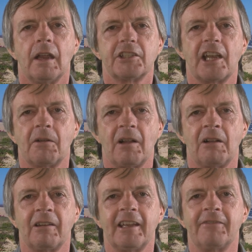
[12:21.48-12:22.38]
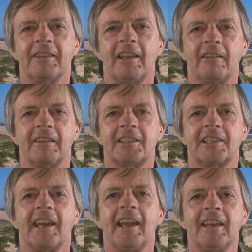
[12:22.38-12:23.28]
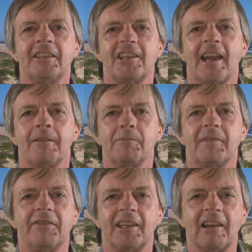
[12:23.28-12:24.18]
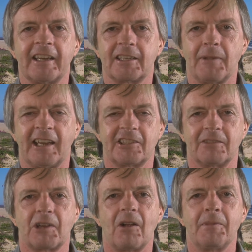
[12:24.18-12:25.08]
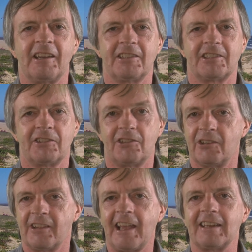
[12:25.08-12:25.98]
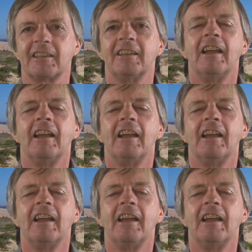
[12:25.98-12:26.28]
So I'll leave it there at this stage. If you'd like to make some comments, do that.